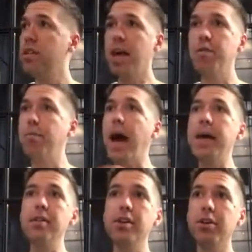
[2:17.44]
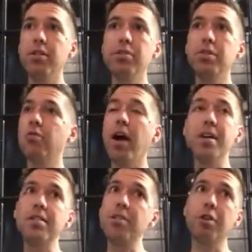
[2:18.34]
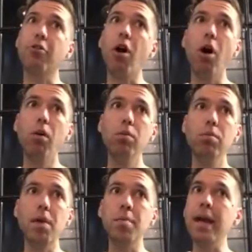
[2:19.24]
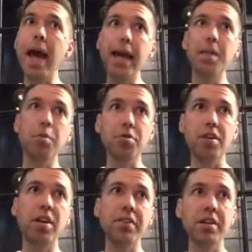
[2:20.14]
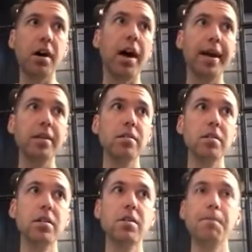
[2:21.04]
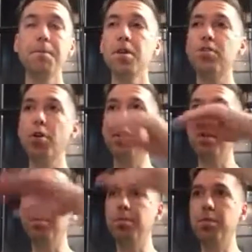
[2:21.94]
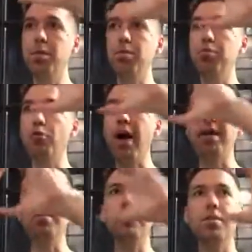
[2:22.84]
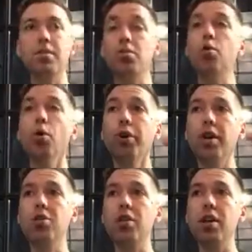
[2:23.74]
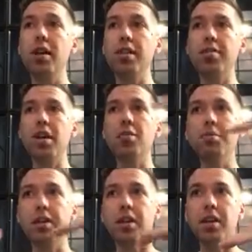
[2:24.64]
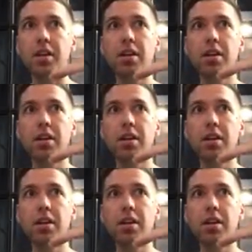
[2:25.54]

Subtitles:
they have a bad year. The rice doesn't grow. Maybe 80% of it died. So the rice storage is empty.